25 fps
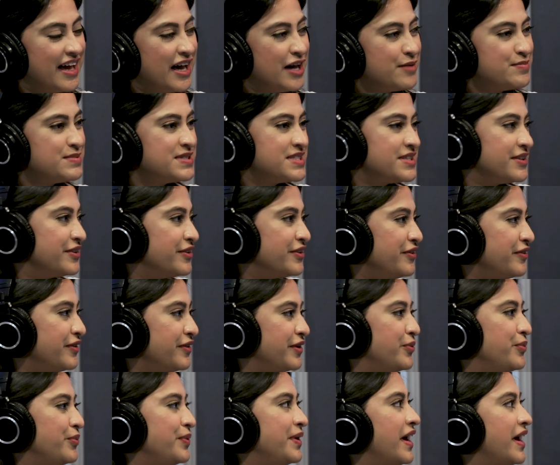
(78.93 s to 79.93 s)

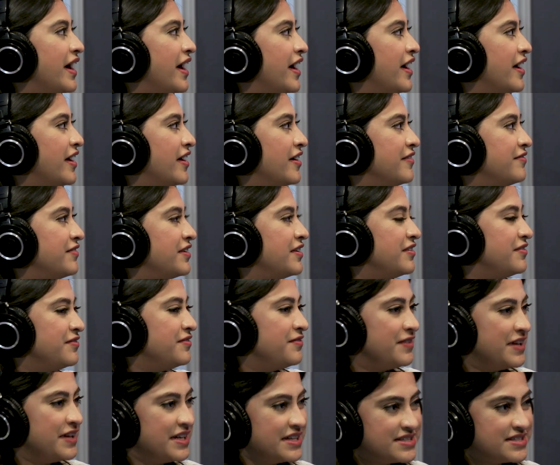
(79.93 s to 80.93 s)
Absolutely. We have
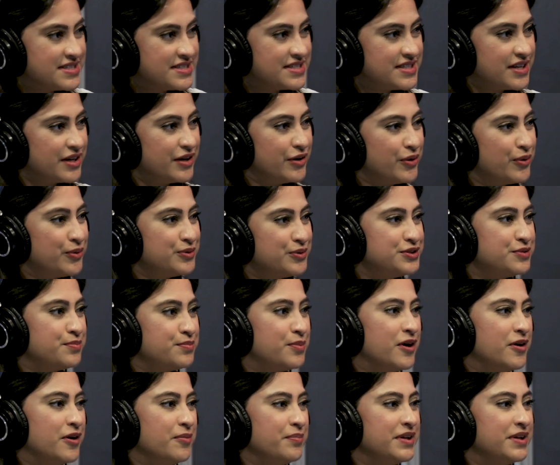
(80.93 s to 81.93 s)
advanced our whole
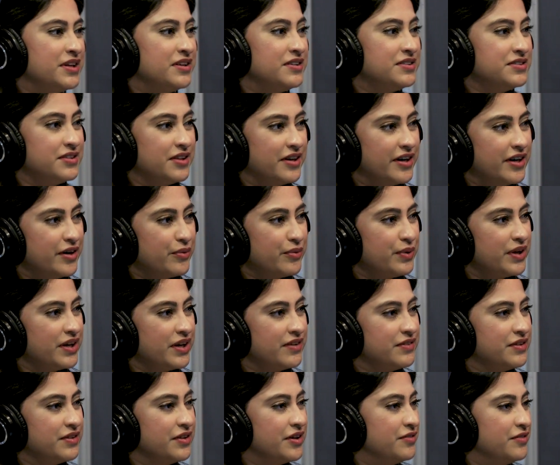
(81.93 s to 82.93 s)
department a lot. We
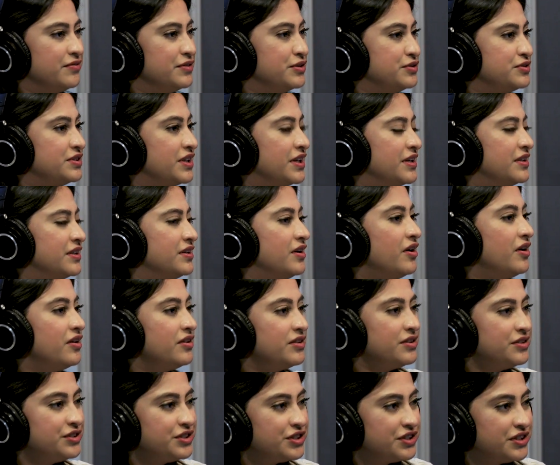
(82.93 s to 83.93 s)
have a lot of new
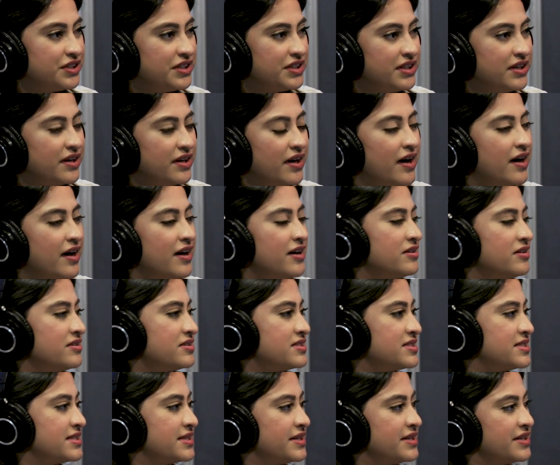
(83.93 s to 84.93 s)
technology, eye
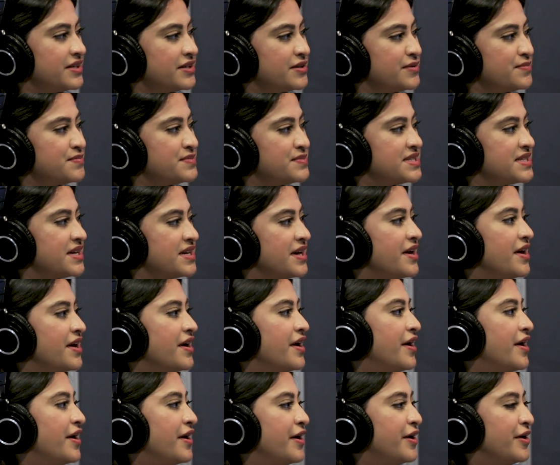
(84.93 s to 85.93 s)
exams.
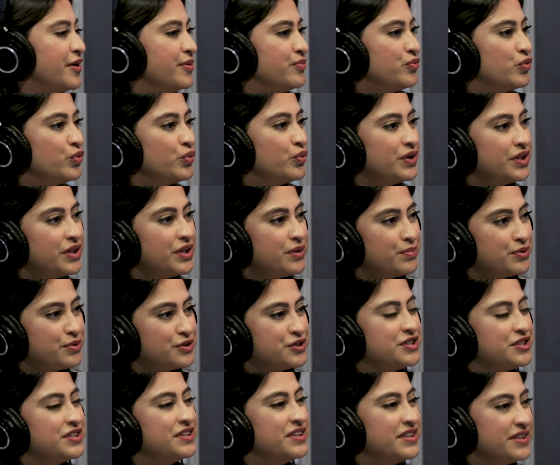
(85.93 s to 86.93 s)
We're really
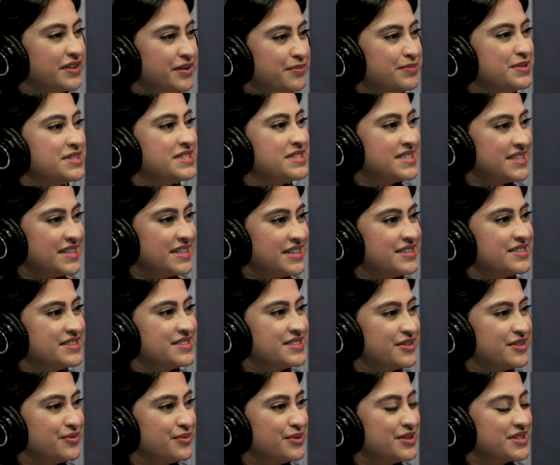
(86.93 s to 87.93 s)
pushing the limits here.
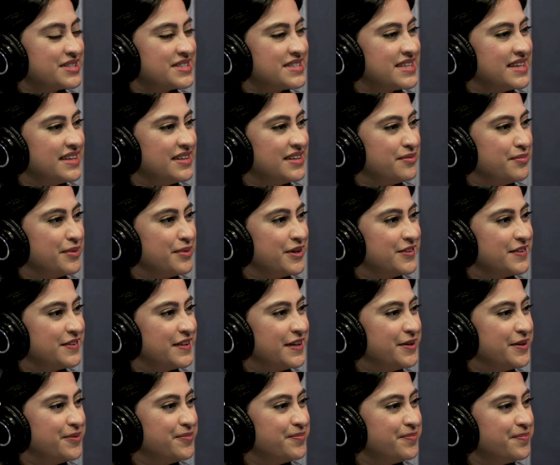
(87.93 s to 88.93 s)
So we're excited about
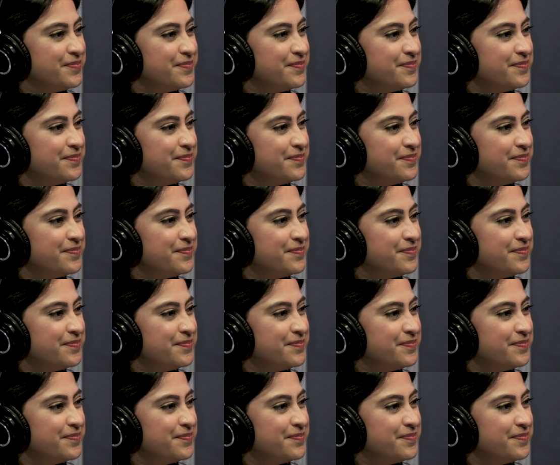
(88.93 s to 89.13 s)
that.